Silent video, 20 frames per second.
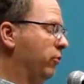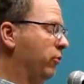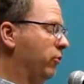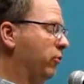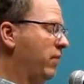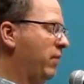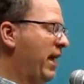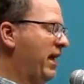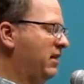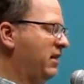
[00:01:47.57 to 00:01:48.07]
the
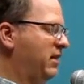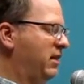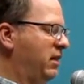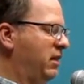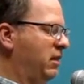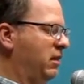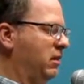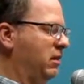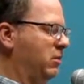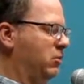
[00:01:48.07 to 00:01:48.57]
rat
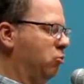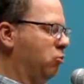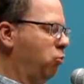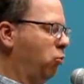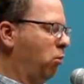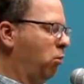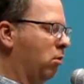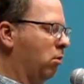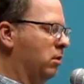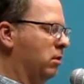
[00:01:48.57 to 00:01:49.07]
king's
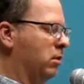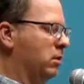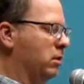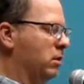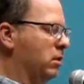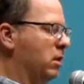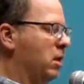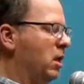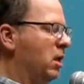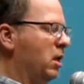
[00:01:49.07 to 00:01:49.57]

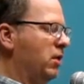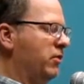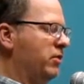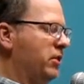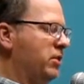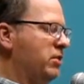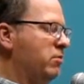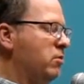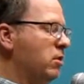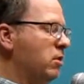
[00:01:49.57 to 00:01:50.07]
warren, the
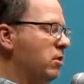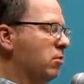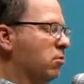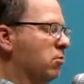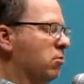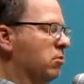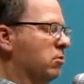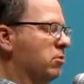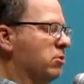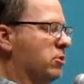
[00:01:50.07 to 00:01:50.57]

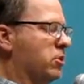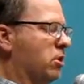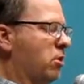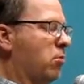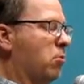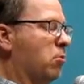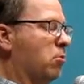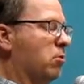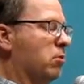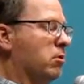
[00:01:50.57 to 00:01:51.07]
unicorn's
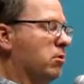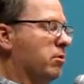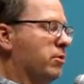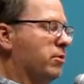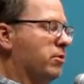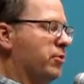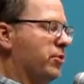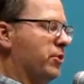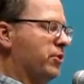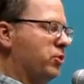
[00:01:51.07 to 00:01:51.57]

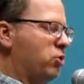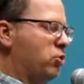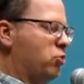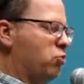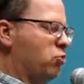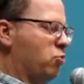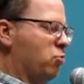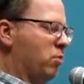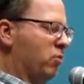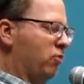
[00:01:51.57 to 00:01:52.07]
horn, the
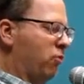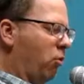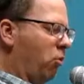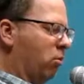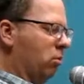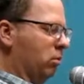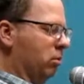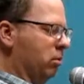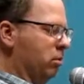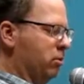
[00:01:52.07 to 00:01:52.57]
tomb of
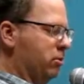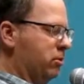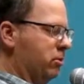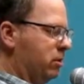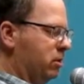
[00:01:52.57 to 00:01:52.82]
horrors.